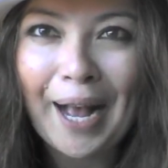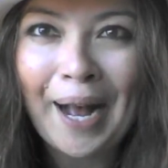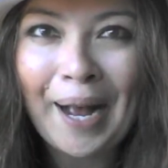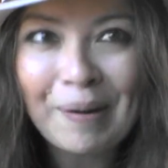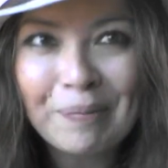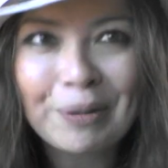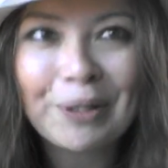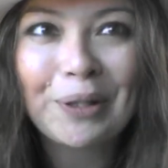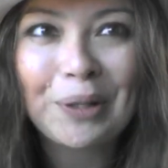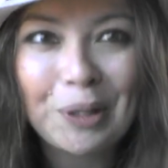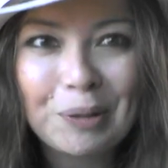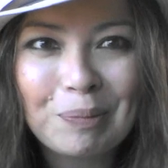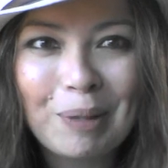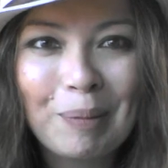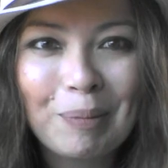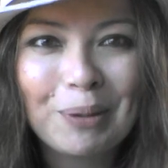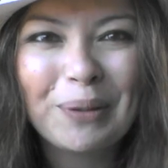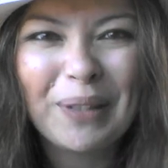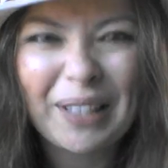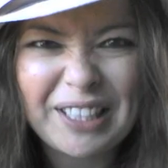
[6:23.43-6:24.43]
I'm one of those
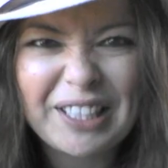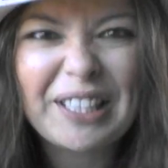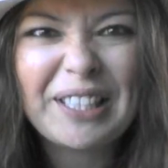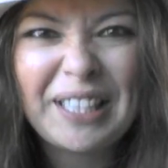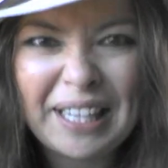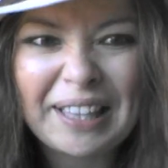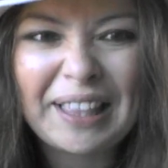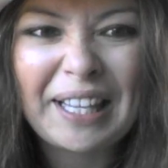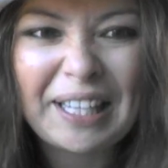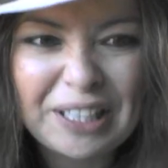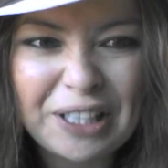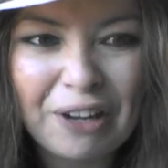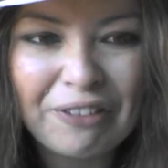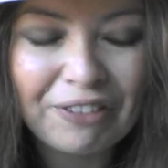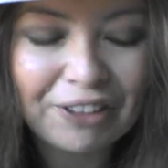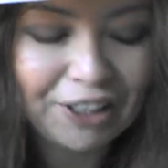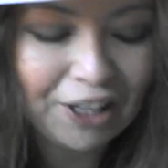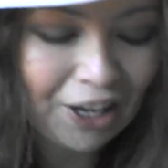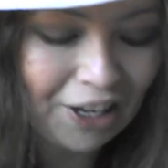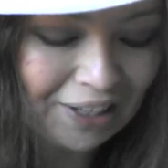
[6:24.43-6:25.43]
people who like to tick things
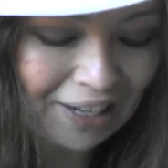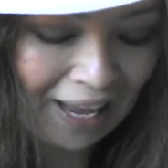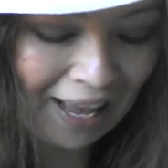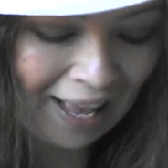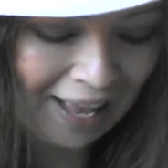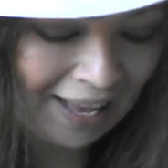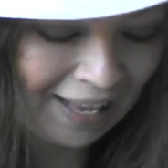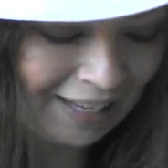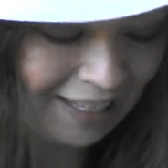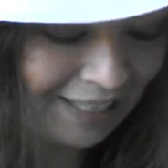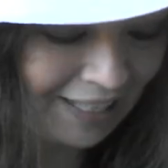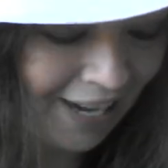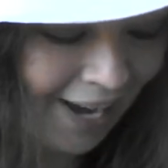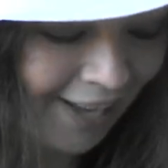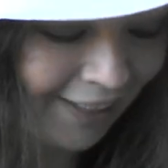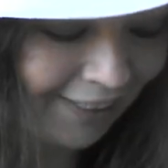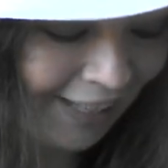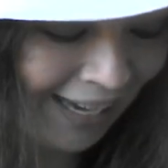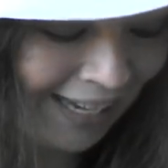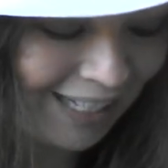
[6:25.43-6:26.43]
off a lot, and
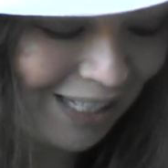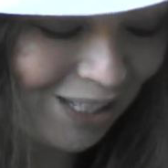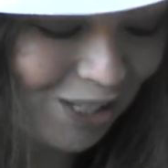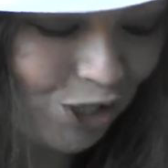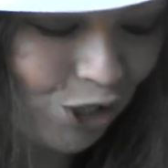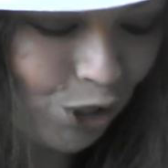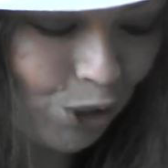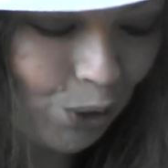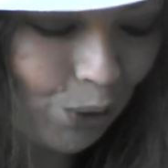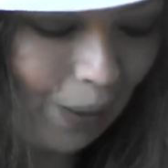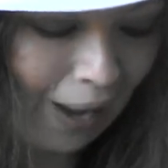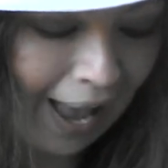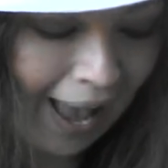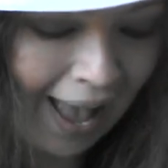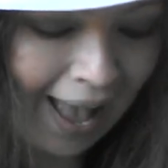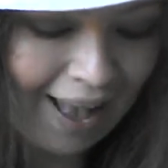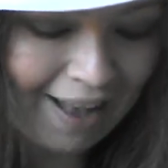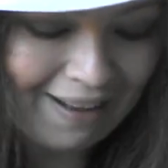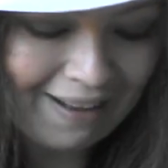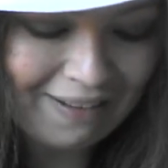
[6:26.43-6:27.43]
I like to
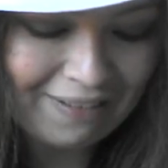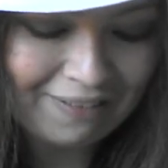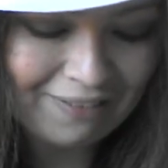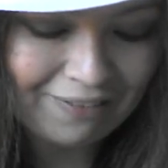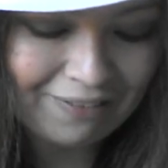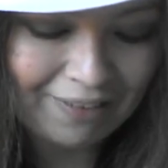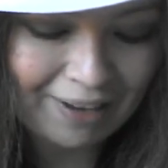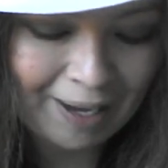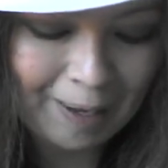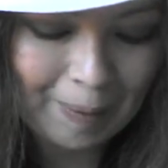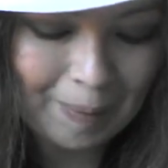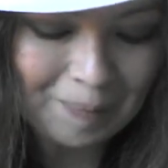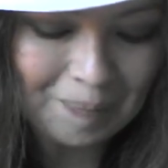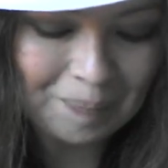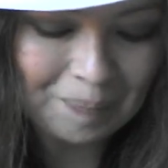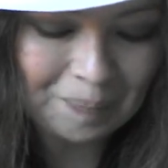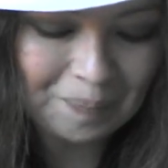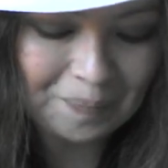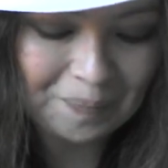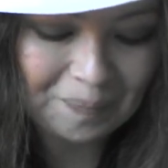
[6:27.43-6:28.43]
have
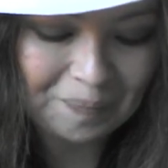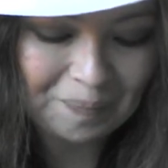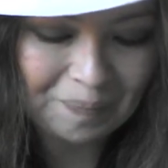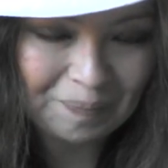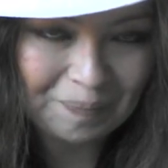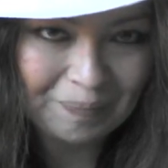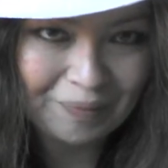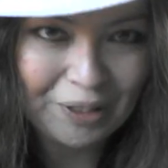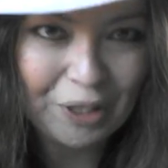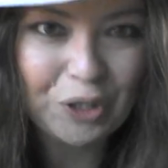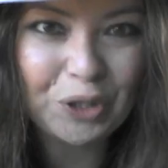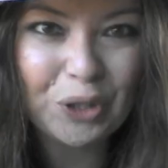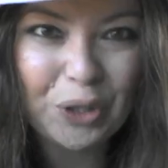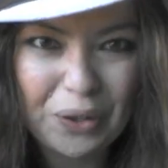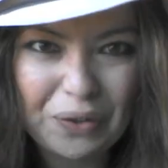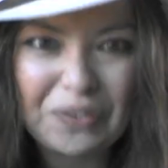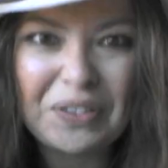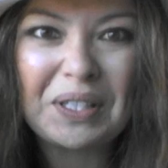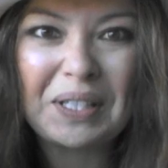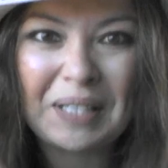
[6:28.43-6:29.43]

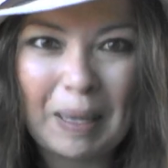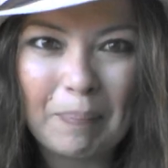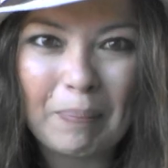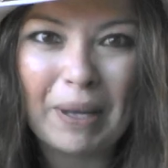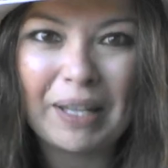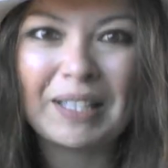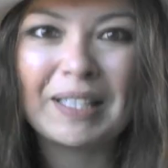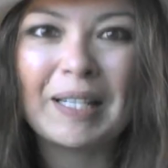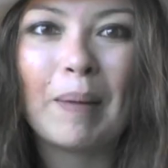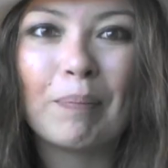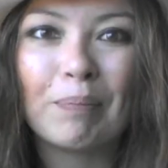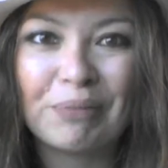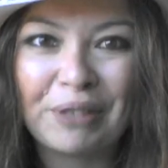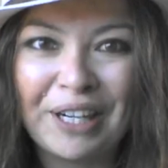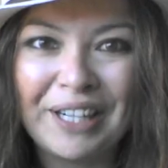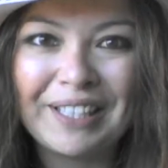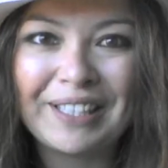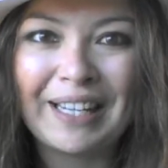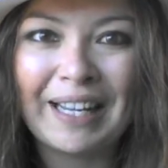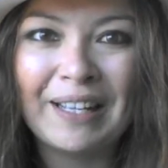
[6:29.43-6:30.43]
sort of step-by-step
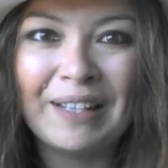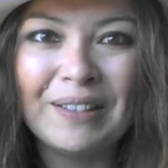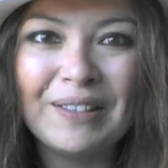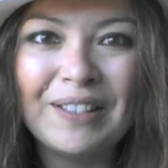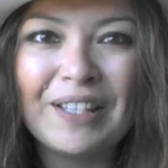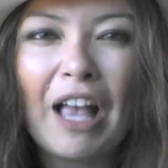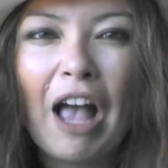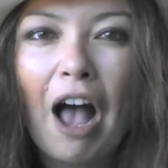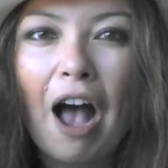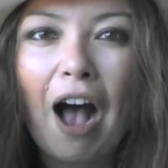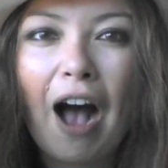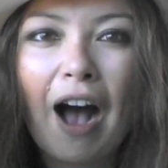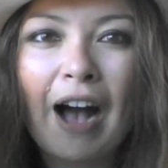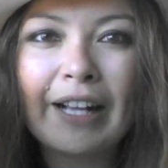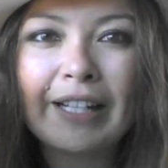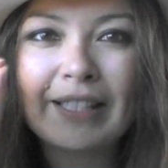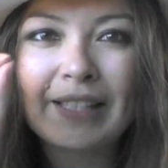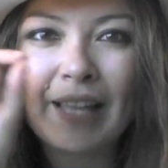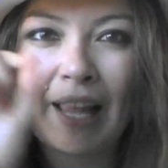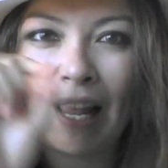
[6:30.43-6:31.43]
breakdowns,
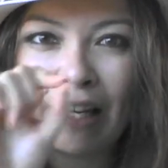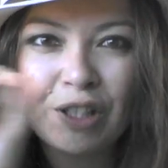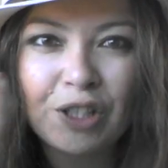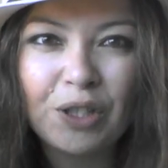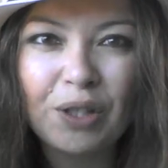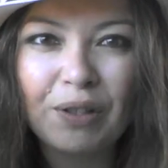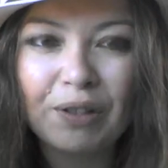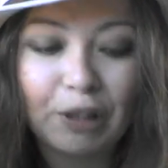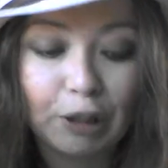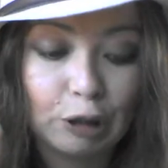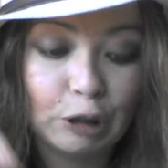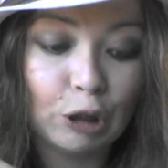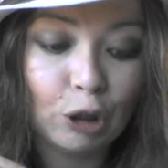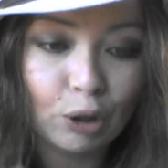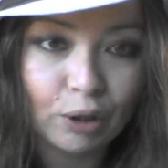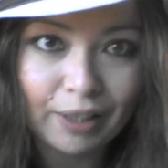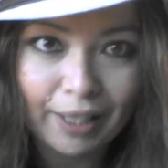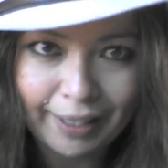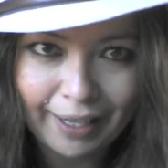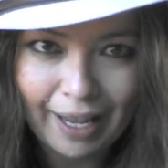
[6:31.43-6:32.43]
I tend to
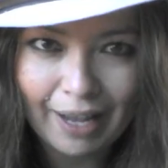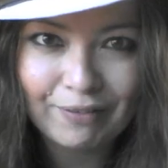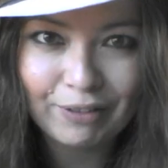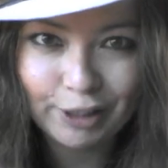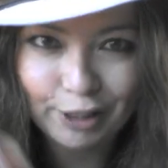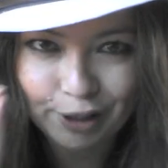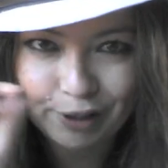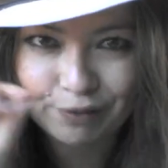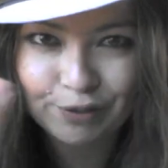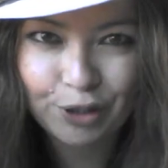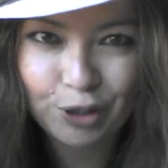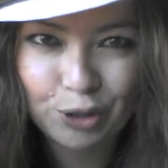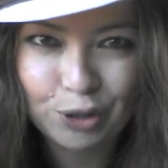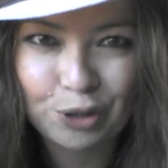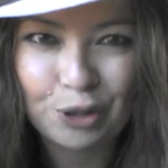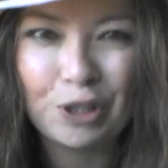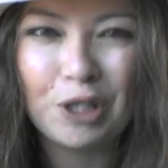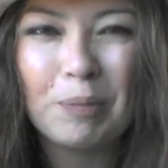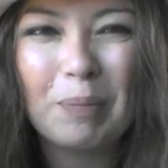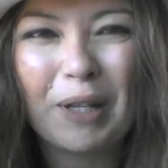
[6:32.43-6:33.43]
look like I have a lot of
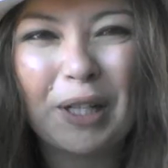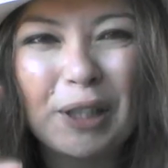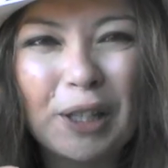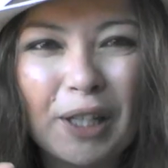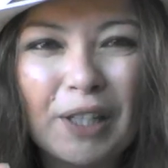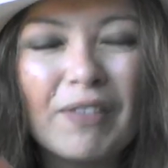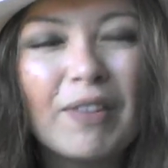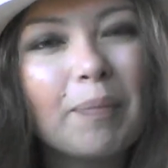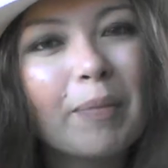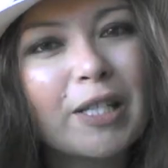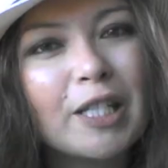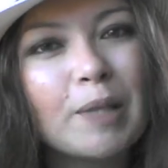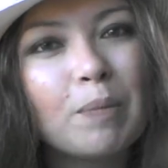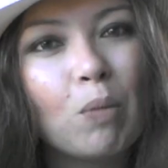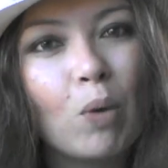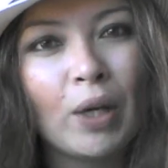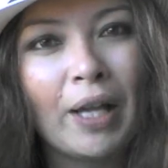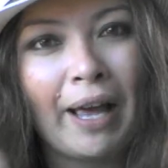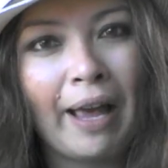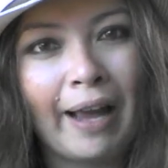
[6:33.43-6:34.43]
to-dos, but a lot of them are
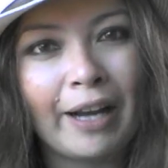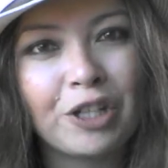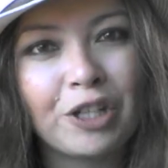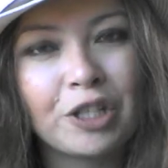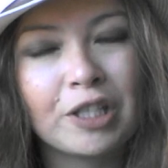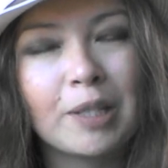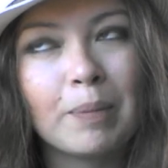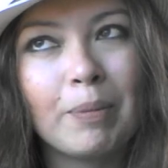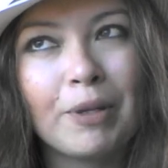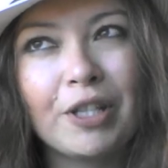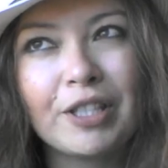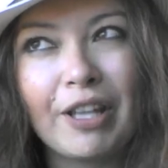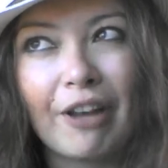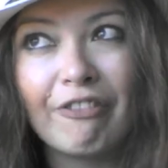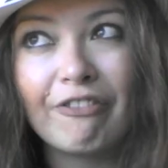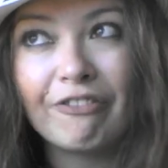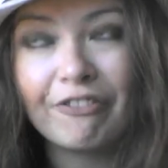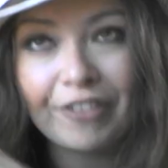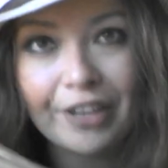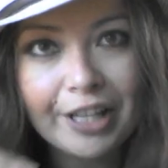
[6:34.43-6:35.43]
smaller actions, because I
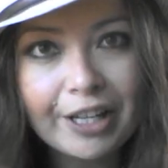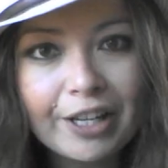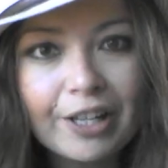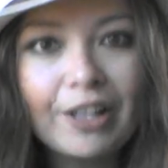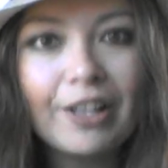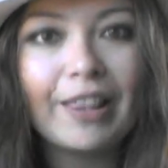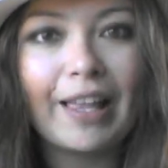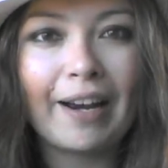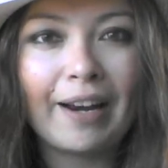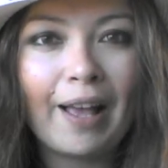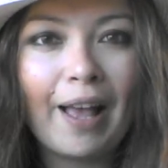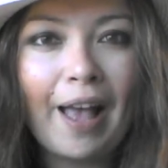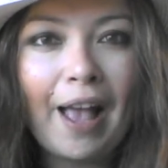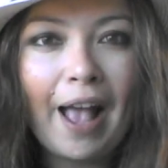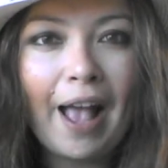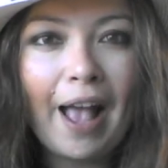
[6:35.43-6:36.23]
feel that